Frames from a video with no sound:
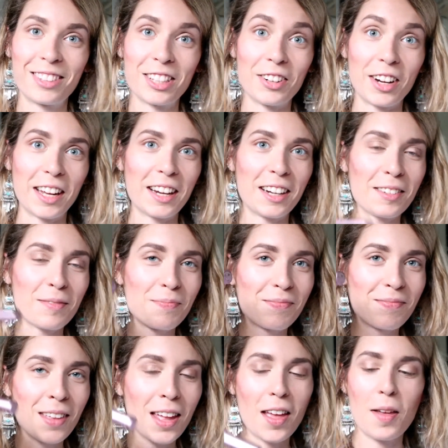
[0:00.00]
Right here.
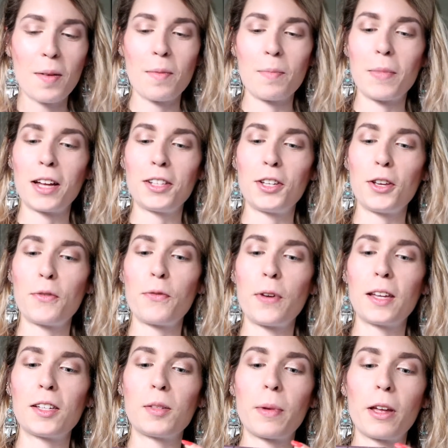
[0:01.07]
My Too
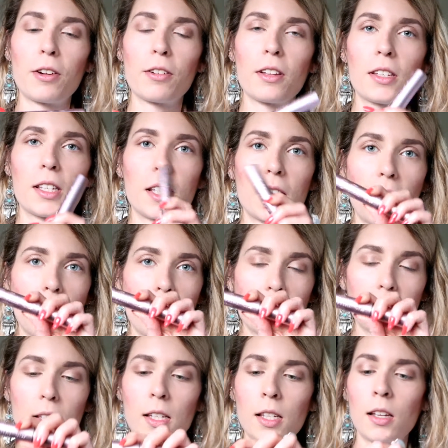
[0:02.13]
Faced Better Than
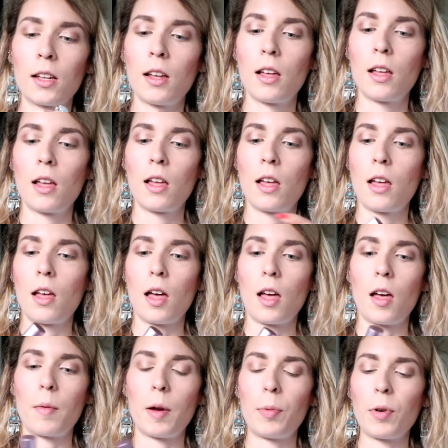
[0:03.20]
Sex.
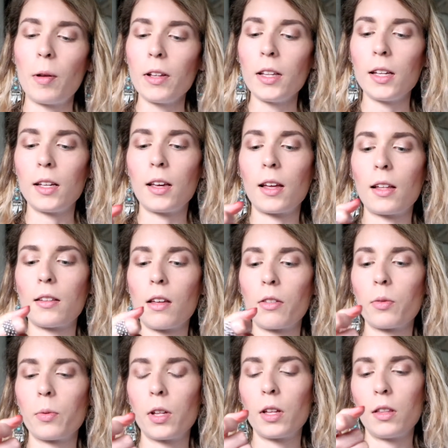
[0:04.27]
I probably need to get
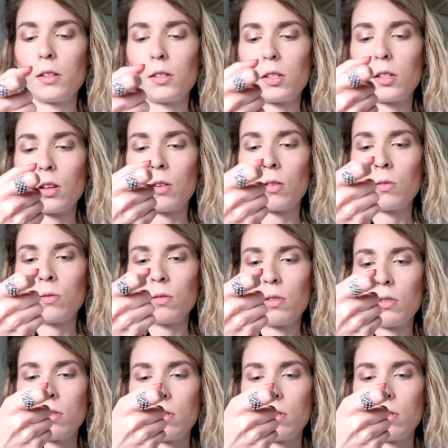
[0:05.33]
another one of these soon.